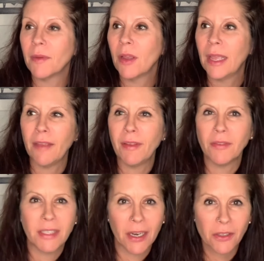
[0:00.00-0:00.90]
If you have
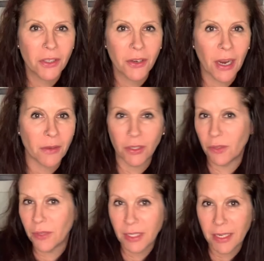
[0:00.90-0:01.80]
stairs in your house,
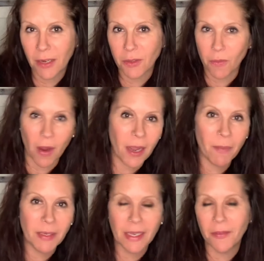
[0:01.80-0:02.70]
do the stairs, walk up
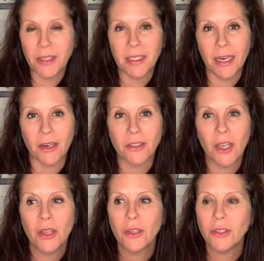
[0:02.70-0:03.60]
and down the stairs,
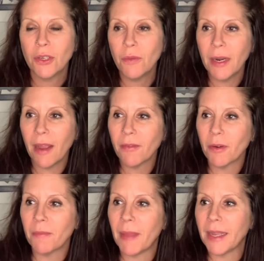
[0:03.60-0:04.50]
do whatever
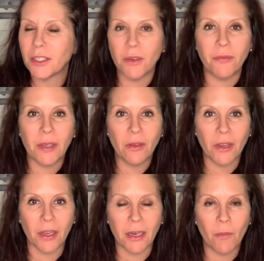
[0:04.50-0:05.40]
makes you feel
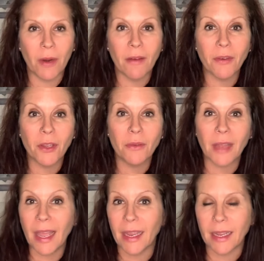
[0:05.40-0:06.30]
good and whatever you
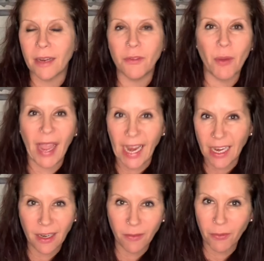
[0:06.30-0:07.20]
like. And if you hate
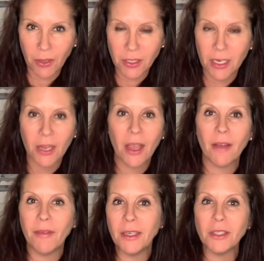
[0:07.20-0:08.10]
it at first,
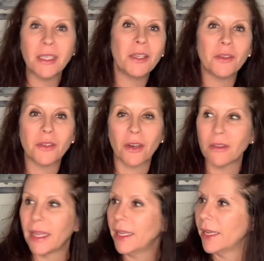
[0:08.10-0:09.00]
eventually you'll start
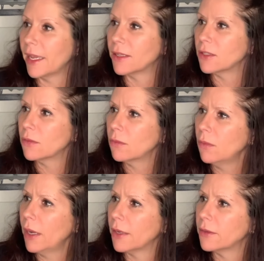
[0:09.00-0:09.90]
liking it. What?